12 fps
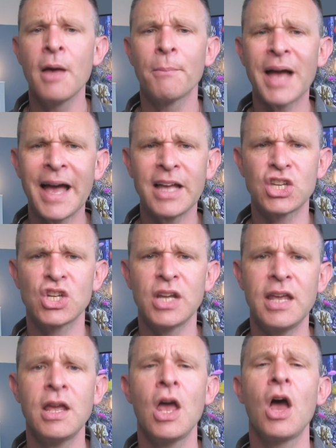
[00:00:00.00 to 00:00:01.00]
But
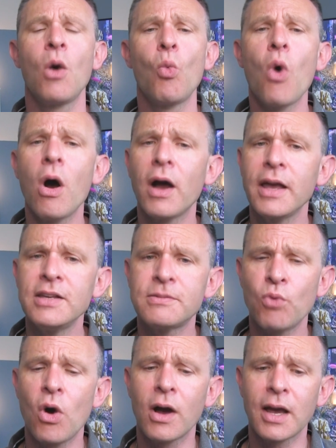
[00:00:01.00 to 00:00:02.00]
actually, what
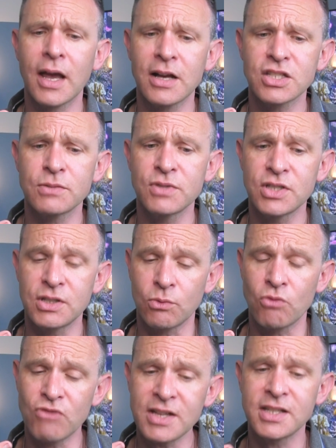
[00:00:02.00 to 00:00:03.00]

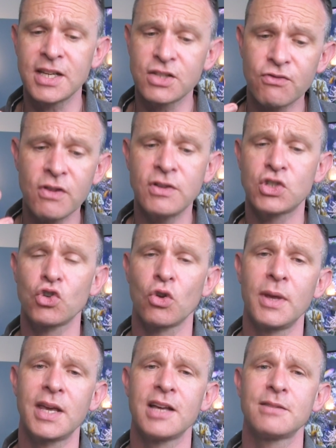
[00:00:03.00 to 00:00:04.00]
resonates very
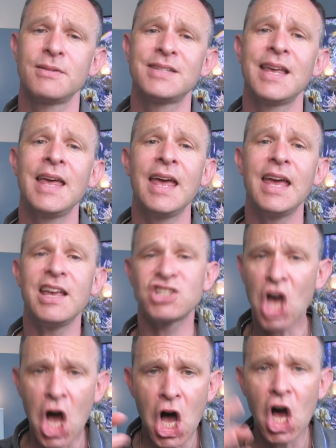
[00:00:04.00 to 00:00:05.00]
strongly with customers is
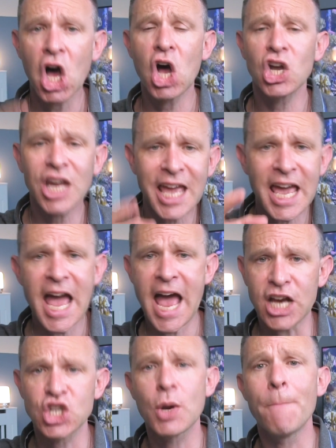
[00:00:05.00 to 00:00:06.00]
hard
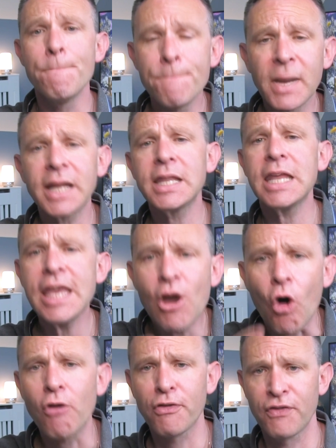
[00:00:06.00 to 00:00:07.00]
cash, money
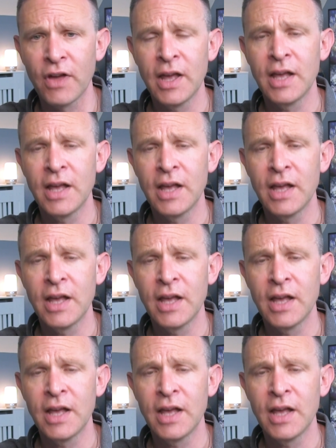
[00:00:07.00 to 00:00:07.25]
off.